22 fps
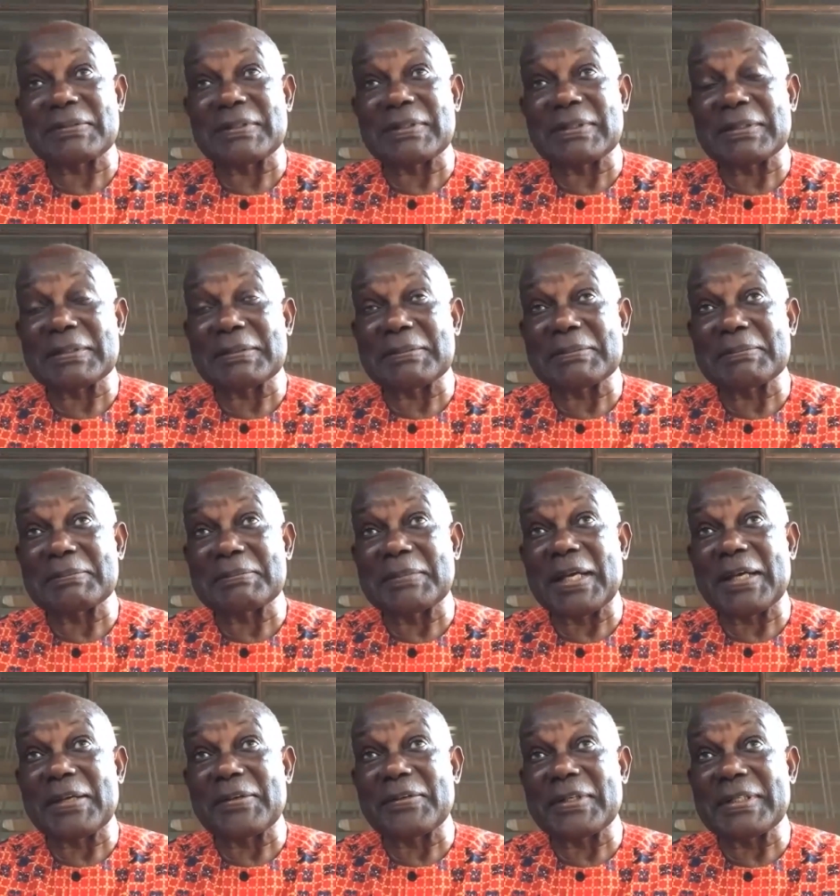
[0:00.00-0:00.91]
uh,
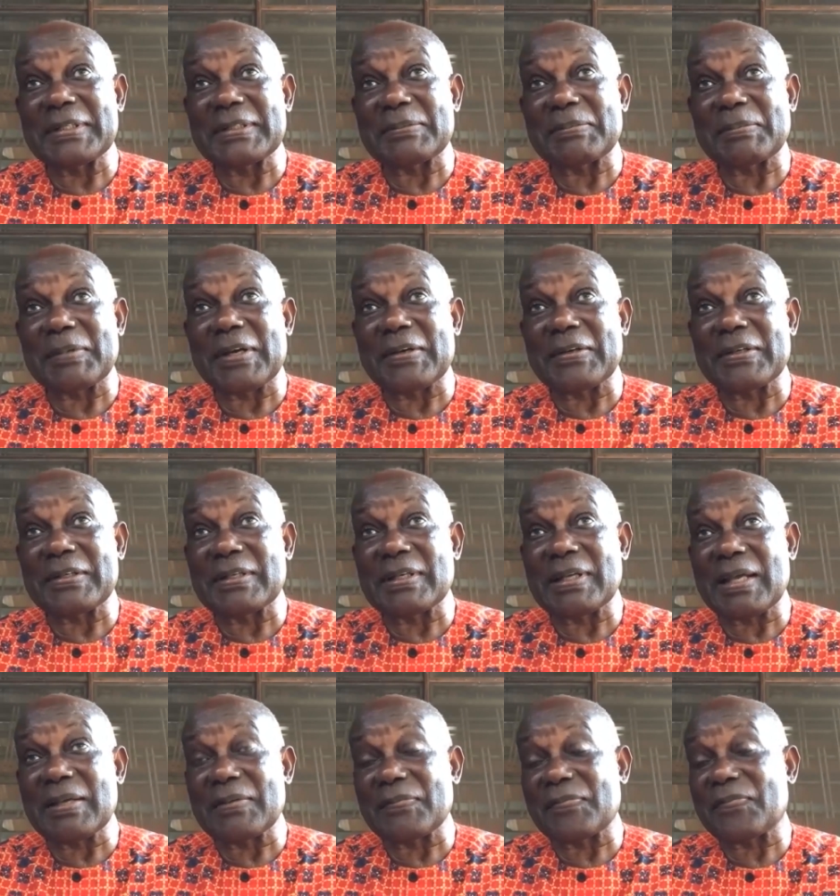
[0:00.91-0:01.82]
married, married
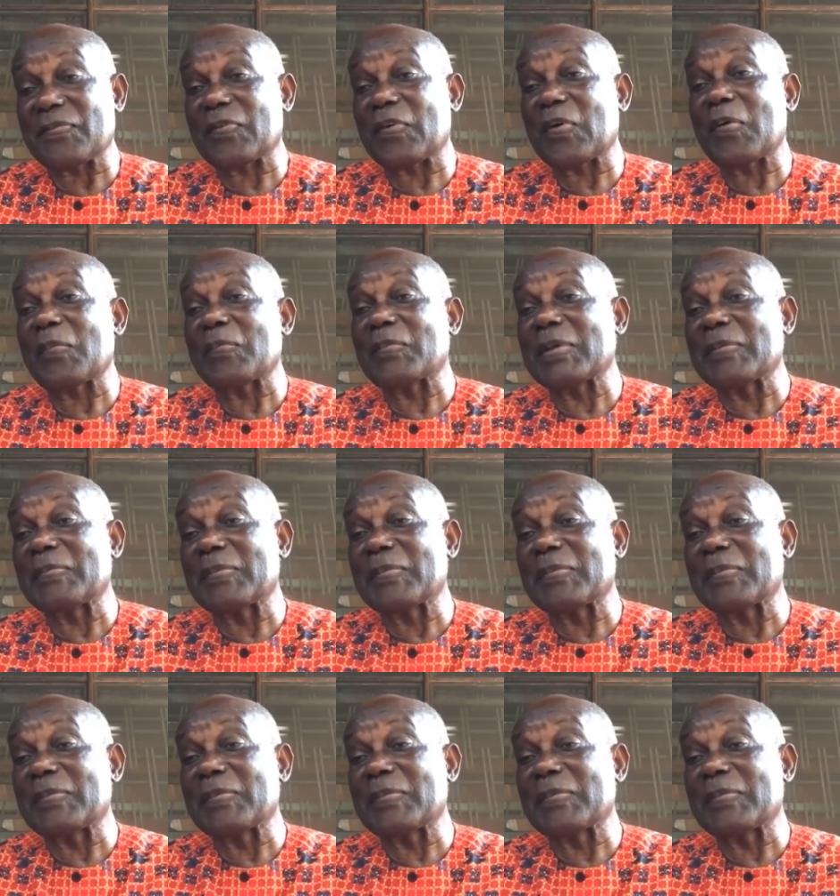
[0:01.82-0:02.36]
life from the